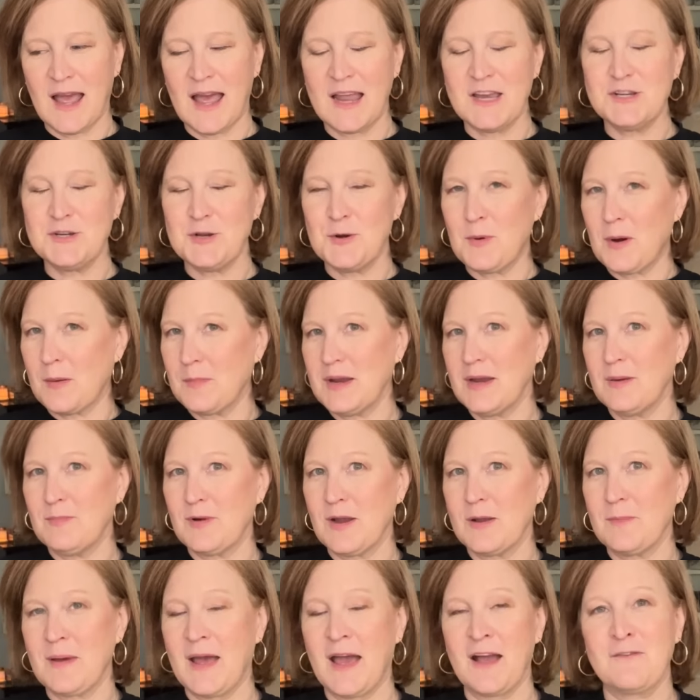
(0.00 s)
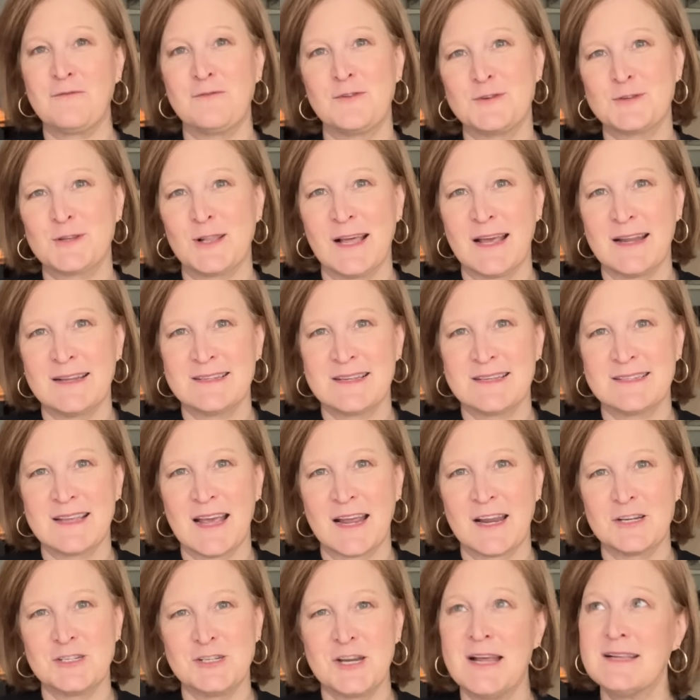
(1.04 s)
And do you want me to bring back first glance Alliance
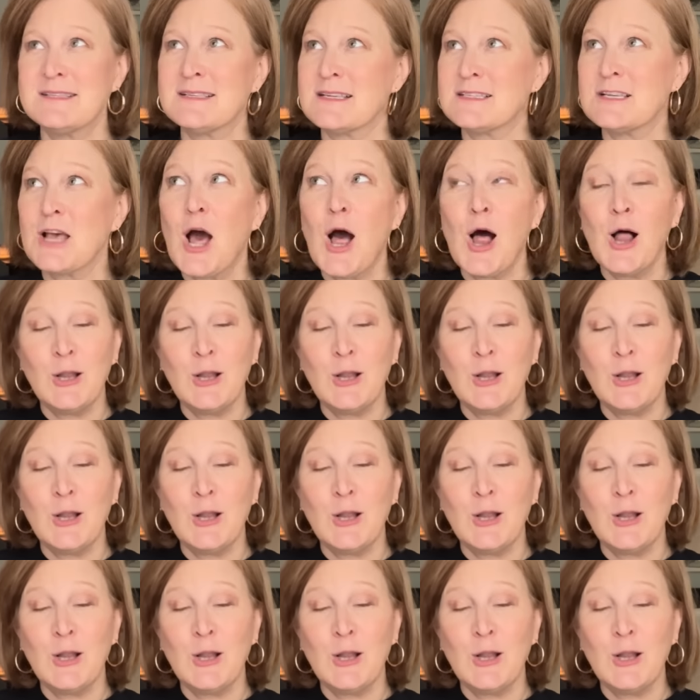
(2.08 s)
Second Chances.